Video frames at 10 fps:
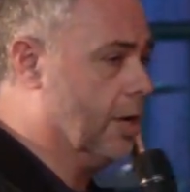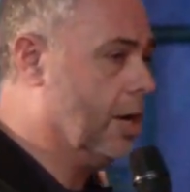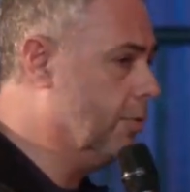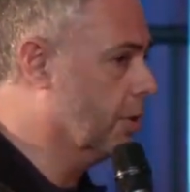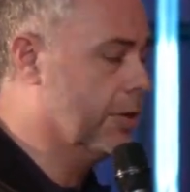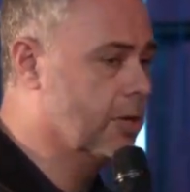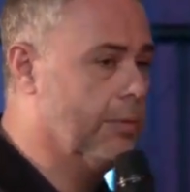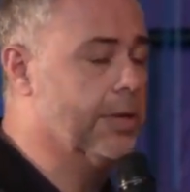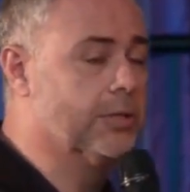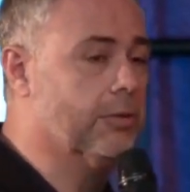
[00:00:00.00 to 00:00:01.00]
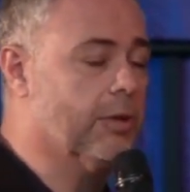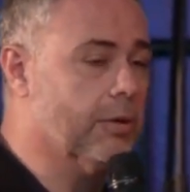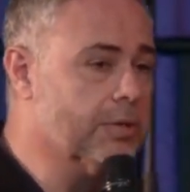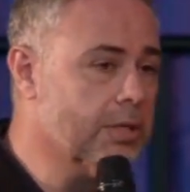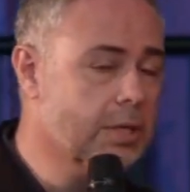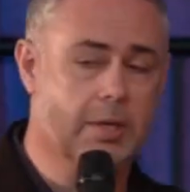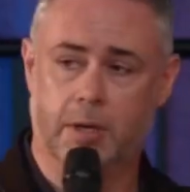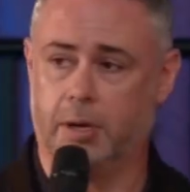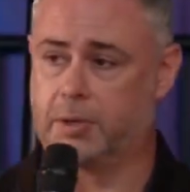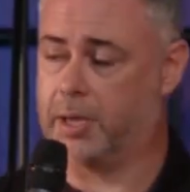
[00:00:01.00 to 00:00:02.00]
I'm not going to comment on those,
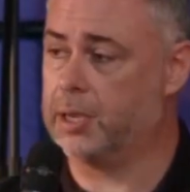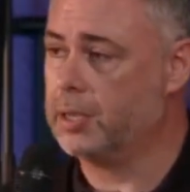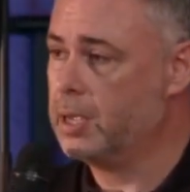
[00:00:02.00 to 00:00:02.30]
okay?